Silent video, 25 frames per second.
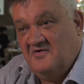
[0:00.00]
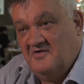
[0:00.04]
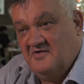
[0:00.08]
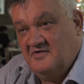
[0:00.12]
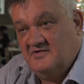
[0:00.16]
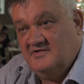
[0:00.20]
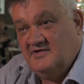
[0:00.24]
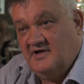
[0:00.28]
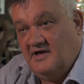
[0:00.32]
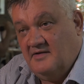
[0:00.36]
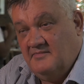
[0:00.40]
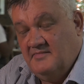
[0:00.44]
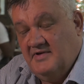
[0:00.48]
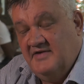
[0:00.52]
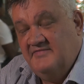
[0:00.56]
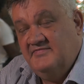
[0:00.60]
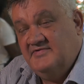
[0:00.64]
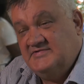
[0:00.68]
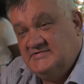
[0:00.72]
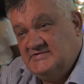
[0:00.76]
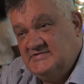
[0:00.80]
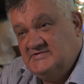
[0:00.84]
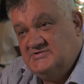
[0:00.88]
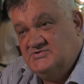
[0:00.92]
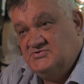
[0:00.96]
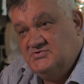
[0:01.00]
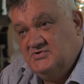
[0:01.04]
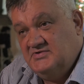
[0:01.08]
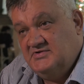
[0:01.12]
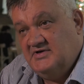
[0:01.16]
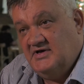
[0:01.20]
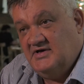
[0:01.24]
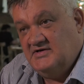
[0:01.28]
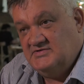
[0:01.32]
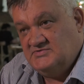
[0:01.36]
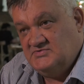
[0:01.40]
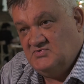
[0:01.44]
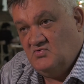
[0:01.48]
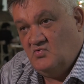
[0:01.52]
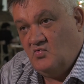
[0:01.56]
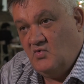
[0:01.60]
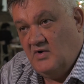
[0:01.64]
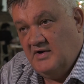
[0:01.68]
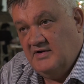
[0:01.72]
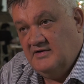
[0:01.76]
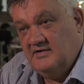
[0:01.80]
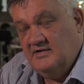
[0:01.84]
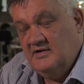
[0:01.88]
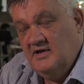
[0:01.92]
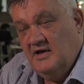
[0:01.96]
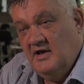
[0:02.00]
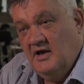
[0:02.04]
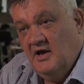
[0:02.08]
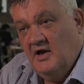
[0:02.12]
long time, ever since 2001,